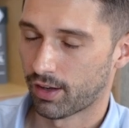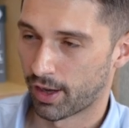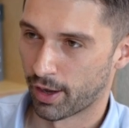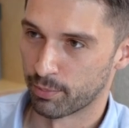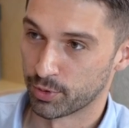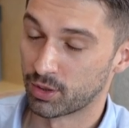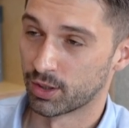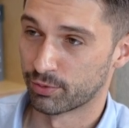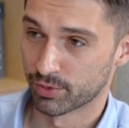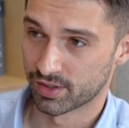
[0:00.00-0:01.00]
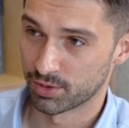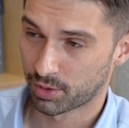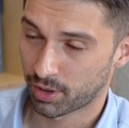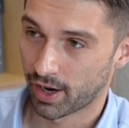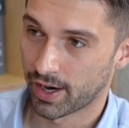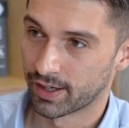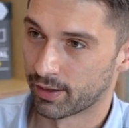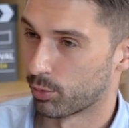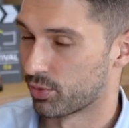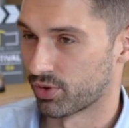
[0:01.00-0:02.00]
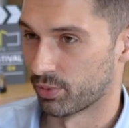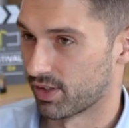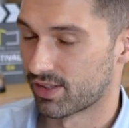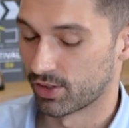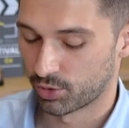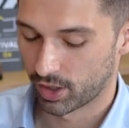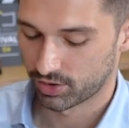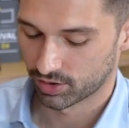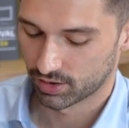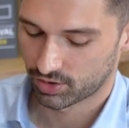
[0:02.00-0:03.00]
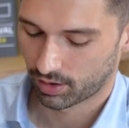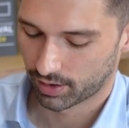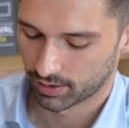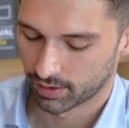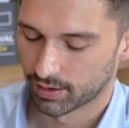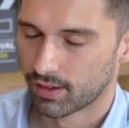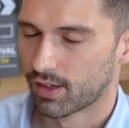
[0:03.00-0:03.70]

nuclear force in Ukraine, and also with the situation in China,